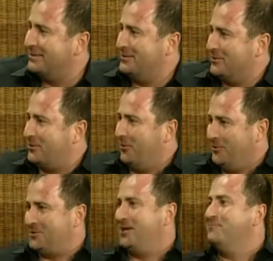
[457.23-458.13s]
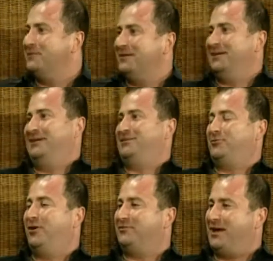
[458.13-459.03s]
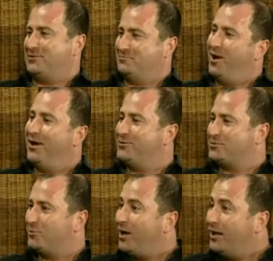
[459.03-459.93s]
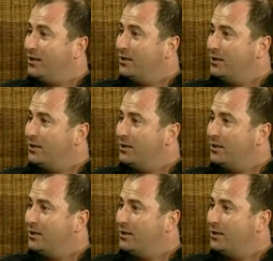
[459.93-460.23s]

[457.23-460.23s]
and call somebody like 12,000 miles away?